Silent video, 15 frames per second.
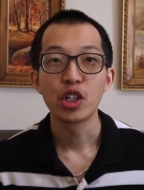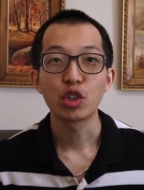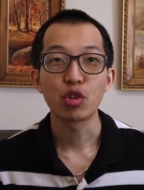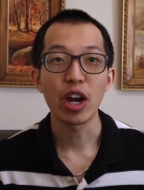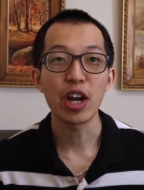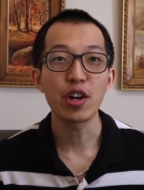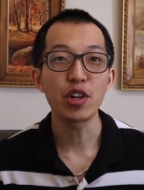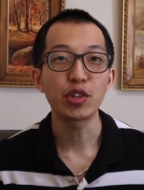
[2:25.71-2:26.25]

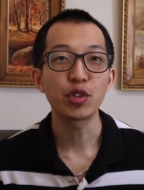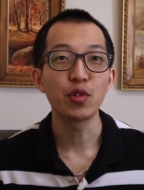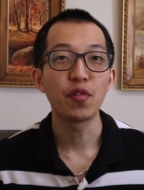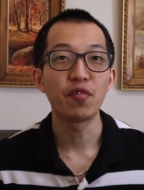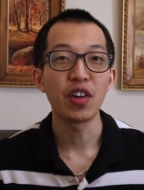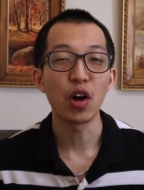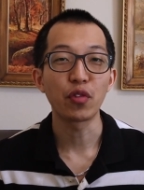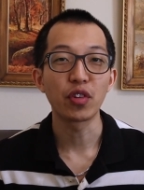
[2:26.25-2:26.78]
Traders who
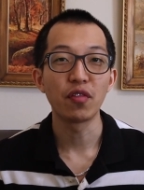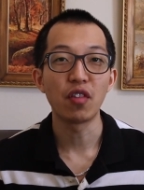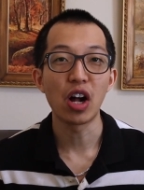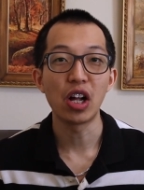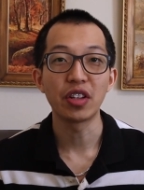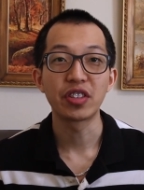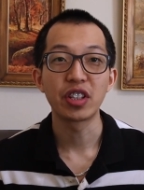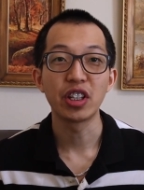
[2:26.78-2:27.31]
felt the
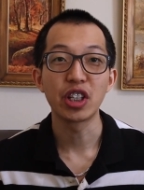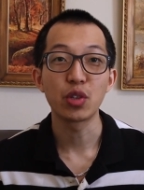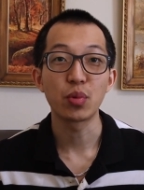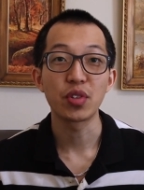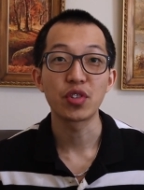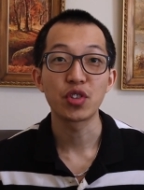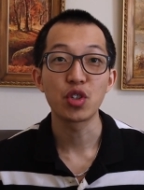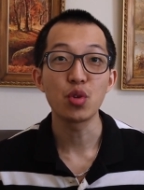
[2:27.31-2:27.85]
volatility
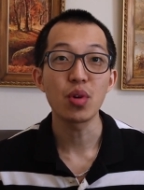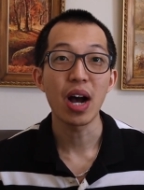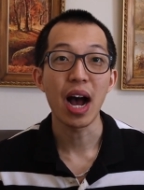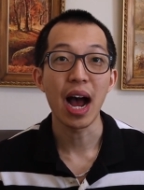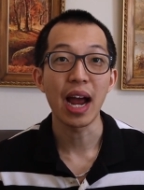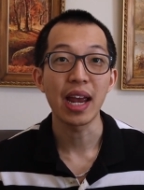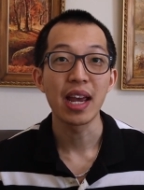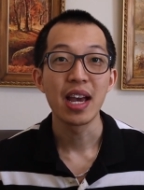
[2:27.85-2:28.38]
was too
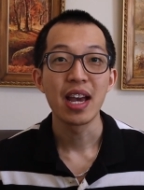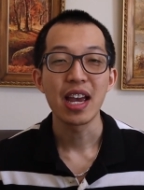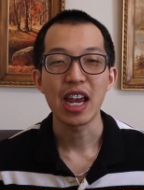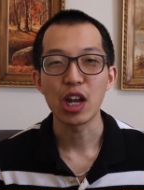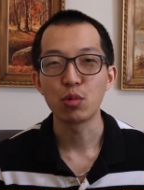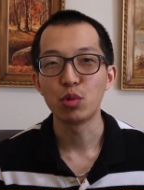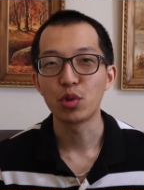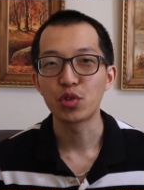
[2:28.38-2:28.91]
high
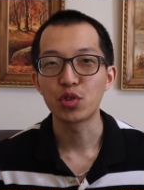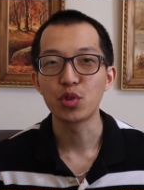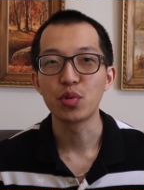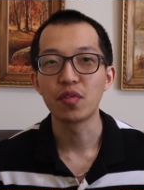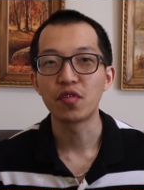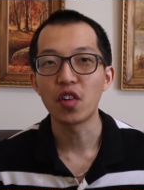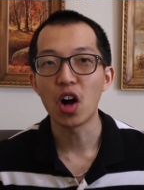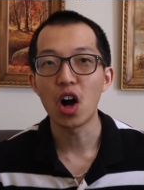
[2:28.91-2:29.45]
and will
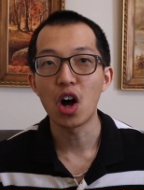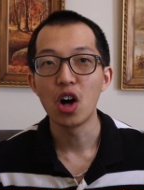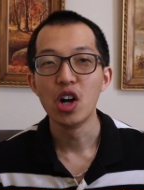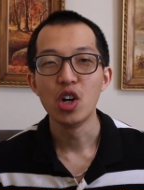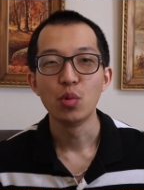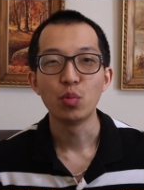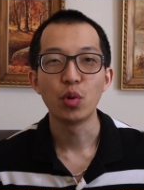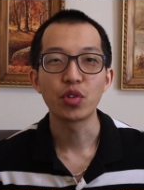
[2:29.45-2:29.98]
soon
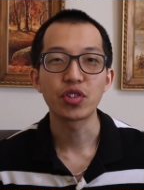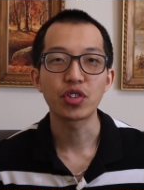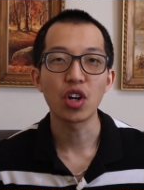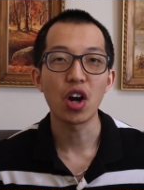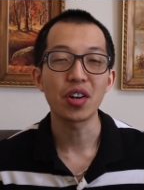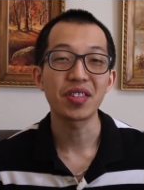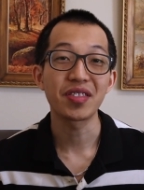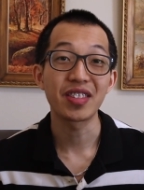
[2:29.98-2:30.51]
fall will
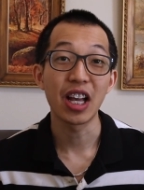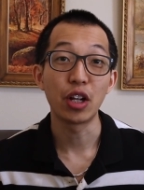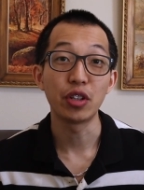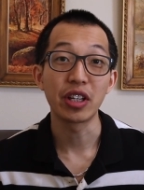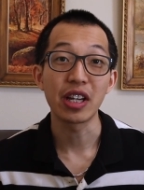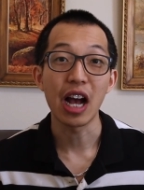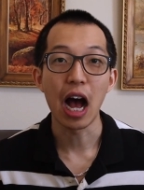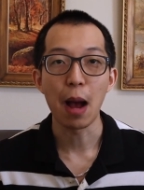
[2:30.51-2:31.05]
start
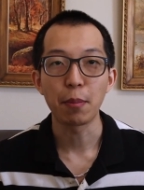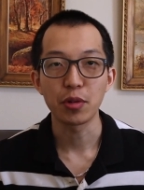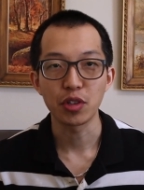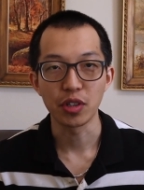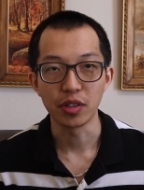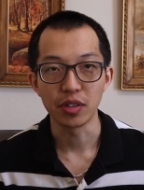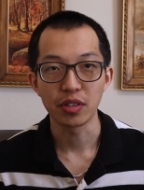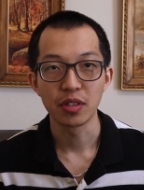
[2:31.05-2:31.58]
selling
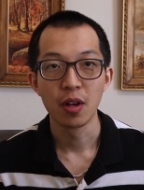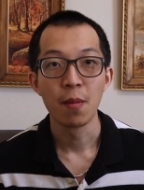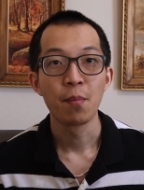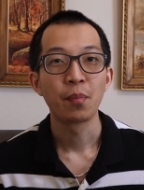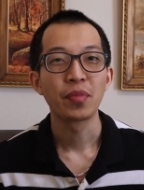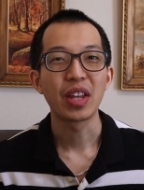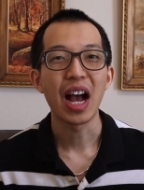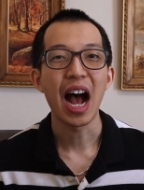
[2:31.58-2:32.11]
options.
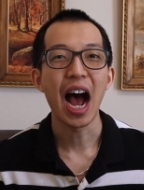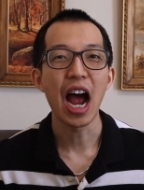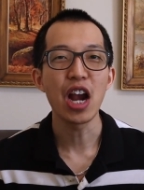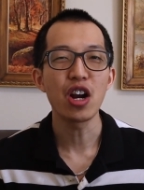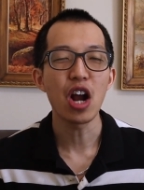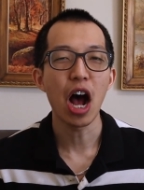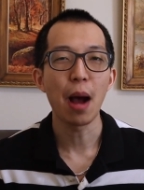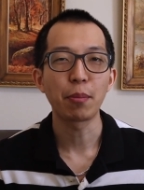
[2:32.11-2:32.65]
The
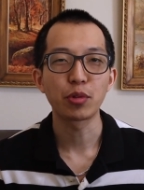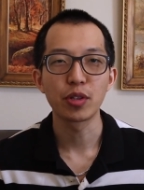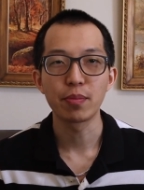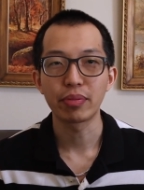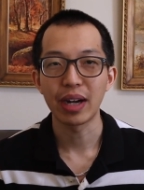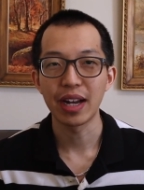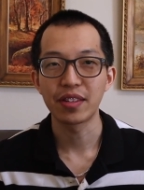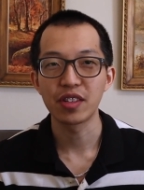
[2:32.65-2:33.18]
higher option
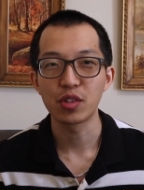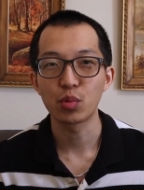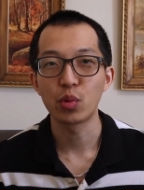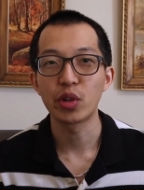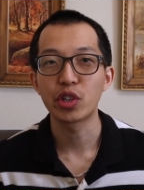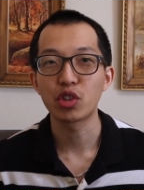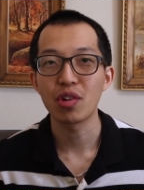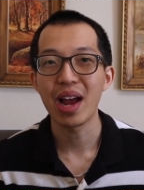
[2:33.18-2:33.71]
prices
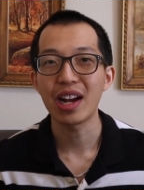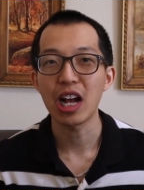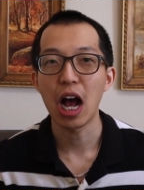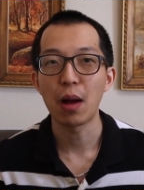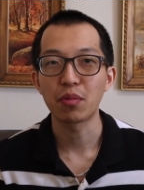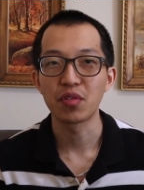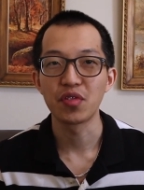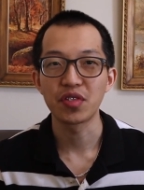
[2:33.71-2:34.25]
will attract
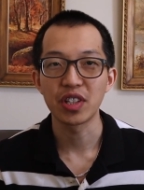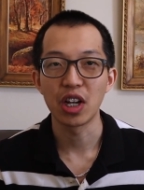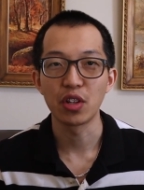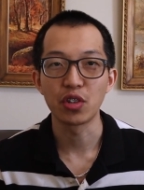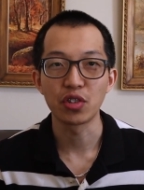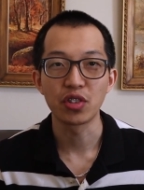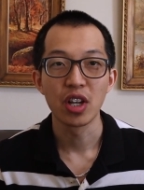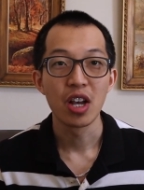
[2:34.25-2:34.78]
option
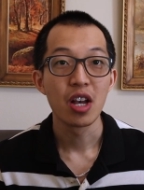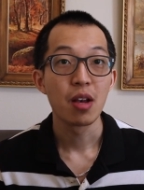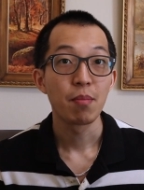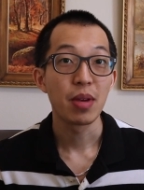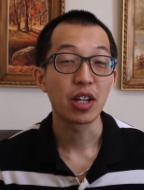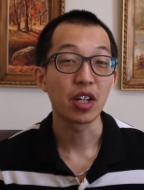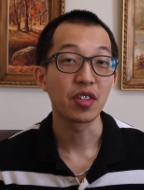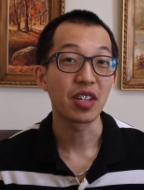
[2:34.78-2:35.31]
sellers
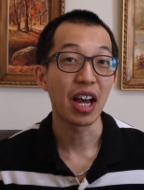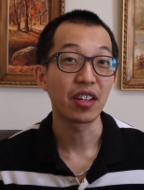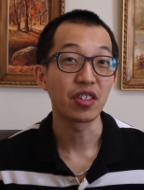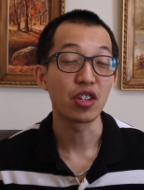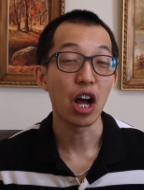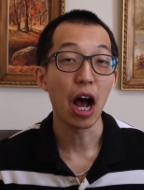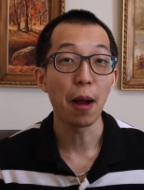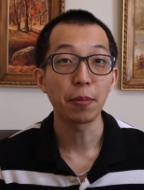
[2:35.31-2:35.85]
because as
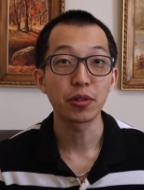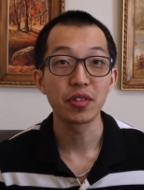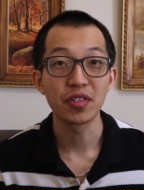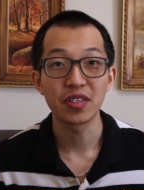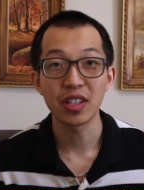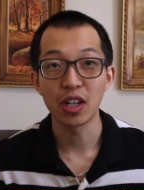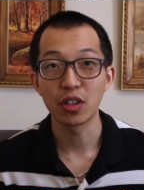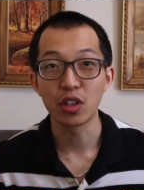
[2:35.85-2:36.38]
an option
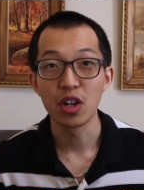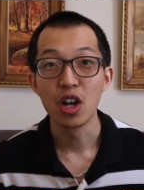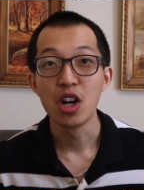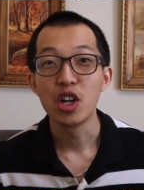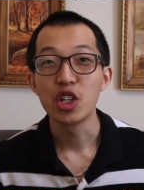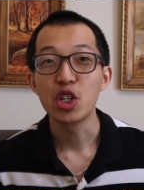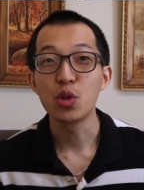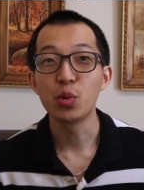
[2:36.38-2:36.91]
seller,
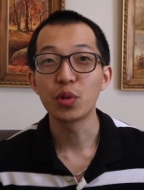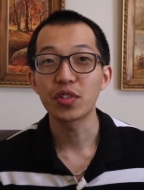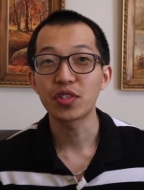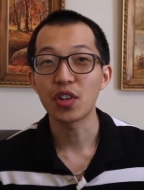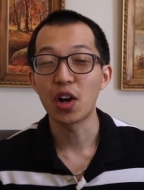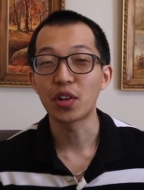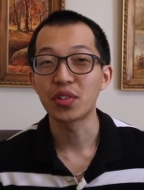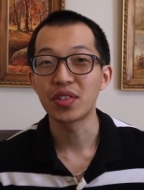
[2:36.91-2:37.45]
you will
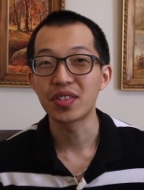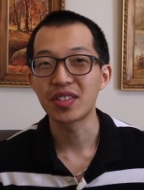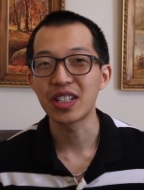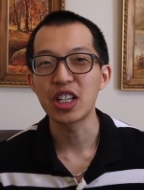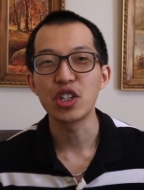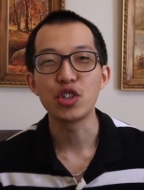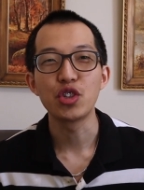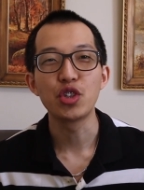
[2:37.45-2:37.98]
start to
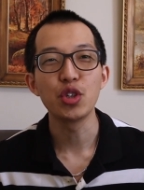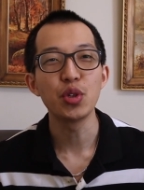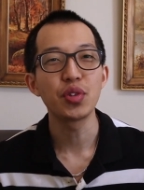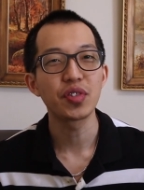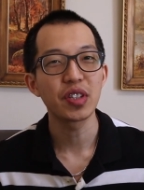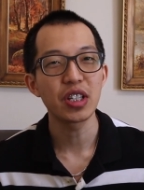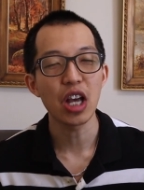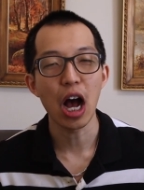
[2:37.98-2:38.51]
see
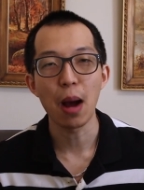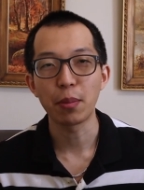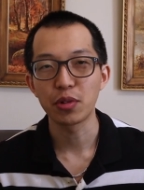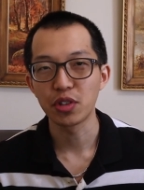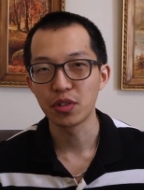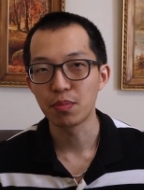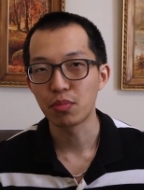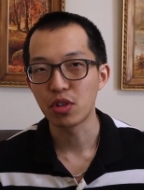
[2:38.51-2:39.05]
juicy
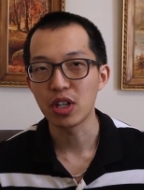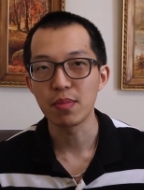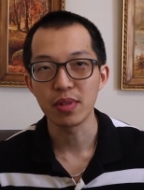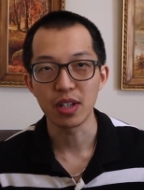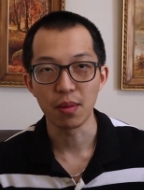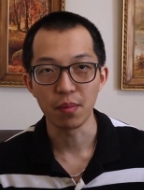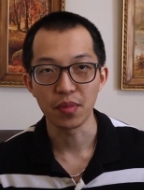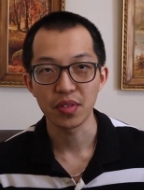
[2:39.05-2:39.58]
option
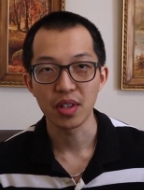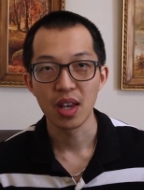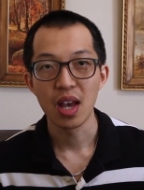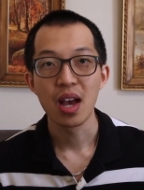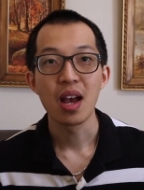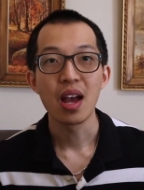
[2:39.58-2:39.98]
premiums.